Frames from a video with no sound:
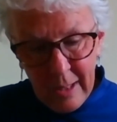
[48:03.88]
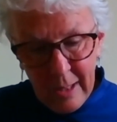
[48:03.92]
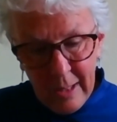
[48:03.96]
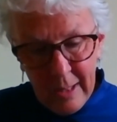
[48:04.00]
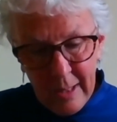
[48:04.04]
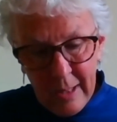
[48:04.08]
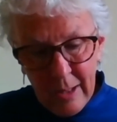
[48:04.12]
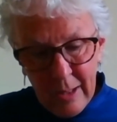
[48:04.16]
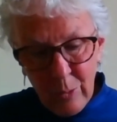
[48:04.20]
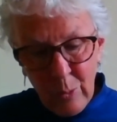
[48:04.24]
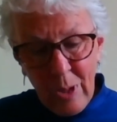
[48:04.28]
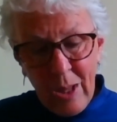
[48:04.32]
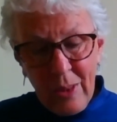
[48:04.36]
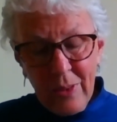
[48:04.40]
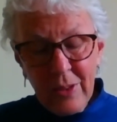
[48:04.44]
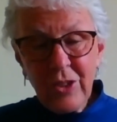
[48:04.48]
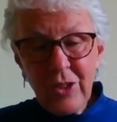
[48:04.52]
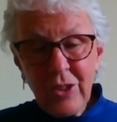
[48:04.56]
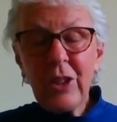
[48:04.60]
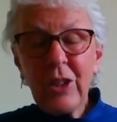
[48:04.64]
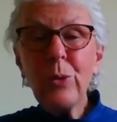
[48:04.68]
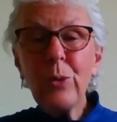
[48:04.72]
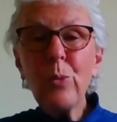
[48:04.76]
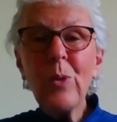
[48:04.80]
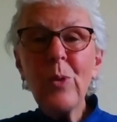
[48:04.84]
rather than
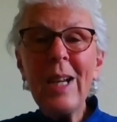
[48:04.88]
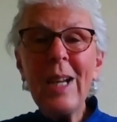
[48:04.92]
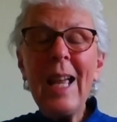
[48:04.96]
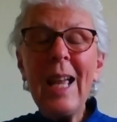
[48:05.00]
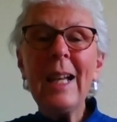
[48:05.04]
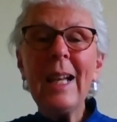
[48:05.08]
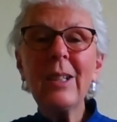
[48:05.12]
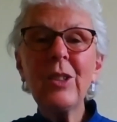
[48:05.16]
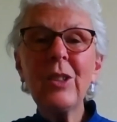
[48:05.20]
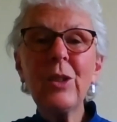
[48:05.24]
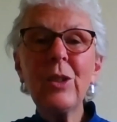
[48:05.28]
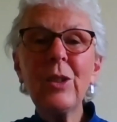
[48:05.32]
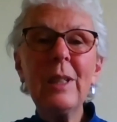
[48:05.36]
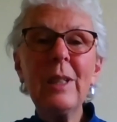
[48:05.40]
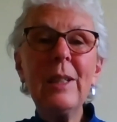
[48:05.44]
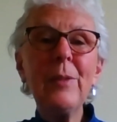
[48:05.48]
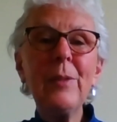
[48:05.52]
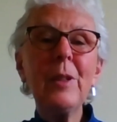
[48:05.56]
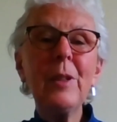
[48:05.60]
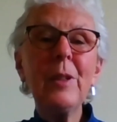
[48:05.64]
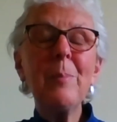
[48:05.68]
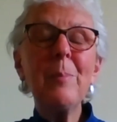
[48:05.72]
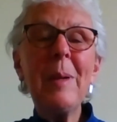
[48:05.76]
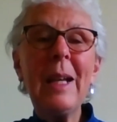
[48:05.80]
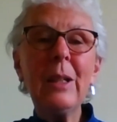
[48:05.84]
just react,
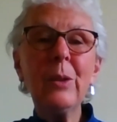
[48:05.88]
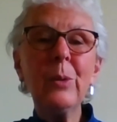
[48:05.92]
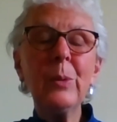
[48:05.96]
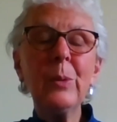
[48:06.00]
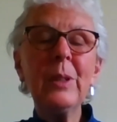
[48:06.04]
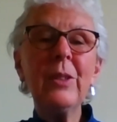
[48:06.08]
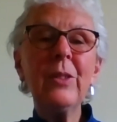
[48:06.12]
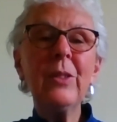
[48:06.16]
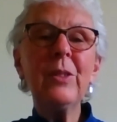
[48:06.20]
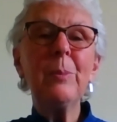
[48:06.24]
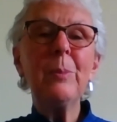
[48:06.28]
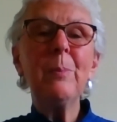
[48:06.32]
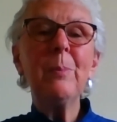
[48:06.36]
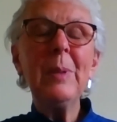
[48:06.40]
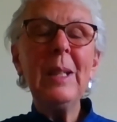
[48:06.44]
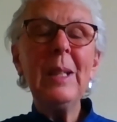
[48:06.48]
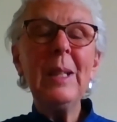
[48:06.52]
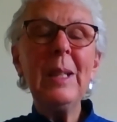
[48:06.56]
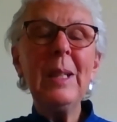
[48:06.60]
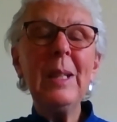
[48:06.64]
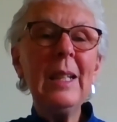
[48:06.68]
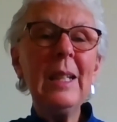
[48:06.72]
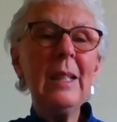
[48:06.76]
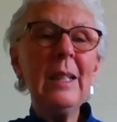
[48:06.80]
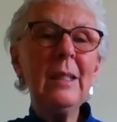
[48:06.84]
living backwards,
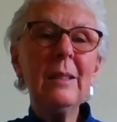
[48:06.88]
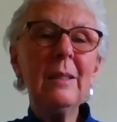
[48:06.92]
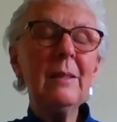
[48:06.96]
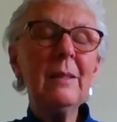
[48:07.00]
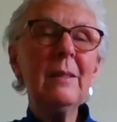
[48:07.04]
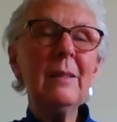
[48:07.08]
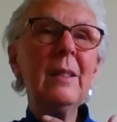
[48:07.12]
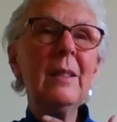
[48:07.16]
being,